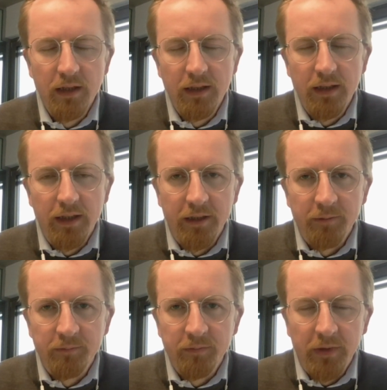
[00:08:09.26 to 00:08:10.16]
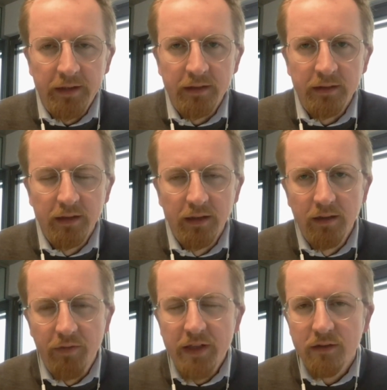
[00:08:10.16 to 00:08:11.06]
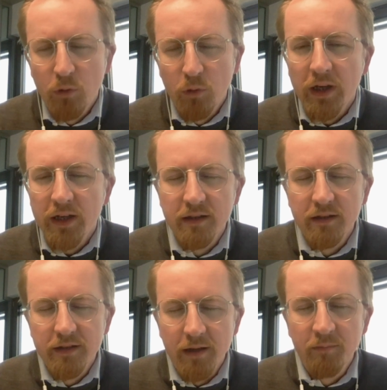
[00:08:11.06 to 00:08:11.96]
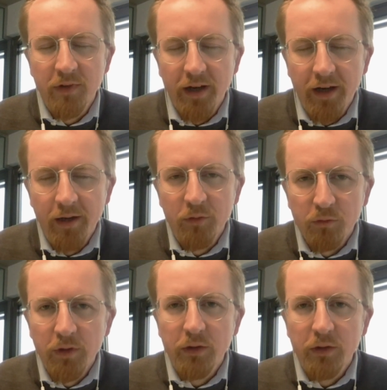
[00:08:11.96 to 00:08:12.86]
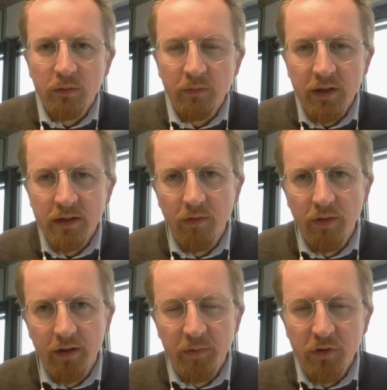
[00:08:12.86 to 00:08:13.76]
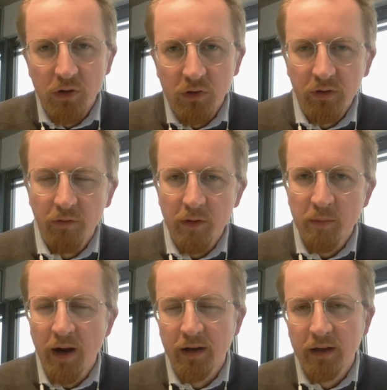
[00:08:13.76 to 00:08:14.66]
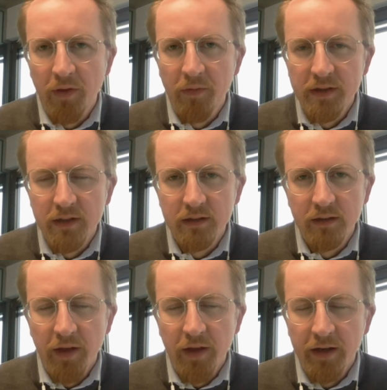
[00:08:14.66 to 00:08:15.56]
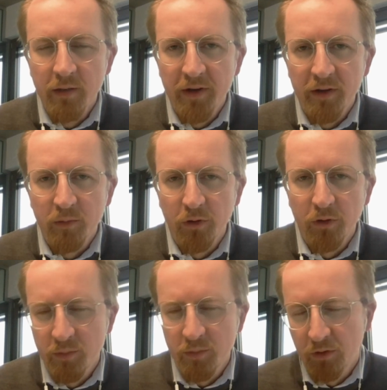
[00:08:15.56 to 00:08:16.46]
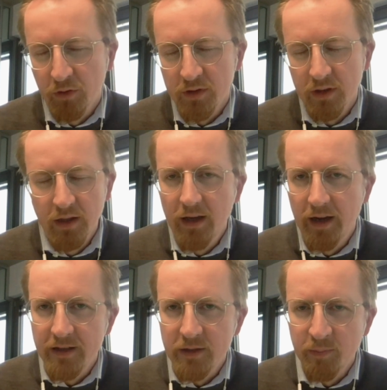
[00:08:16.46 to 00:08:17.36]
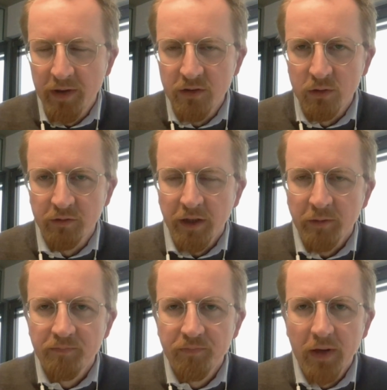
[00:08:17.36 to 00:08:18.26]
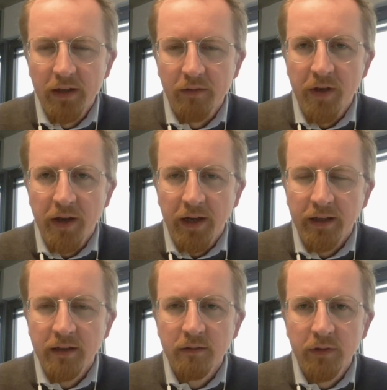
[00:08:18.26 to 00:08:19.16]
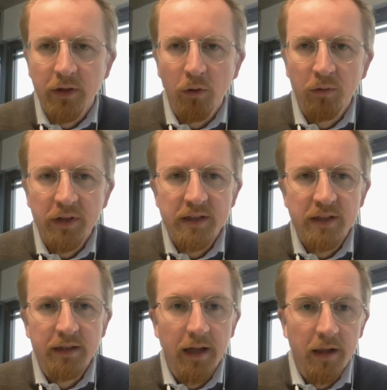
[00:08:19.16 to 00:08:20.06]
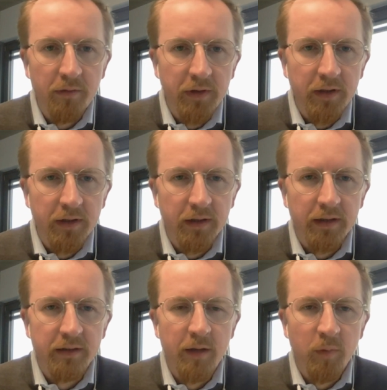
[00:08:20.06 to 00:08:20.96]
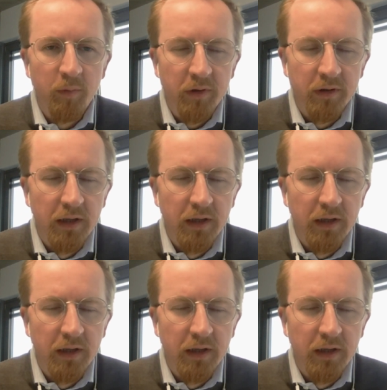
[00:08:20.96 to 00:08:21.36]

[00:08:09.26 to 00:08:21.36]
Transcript: And this took us some time to really convince the majority of the market that this is in the end a better approach, because as mentioned already, in the end, we only see a healthy and stable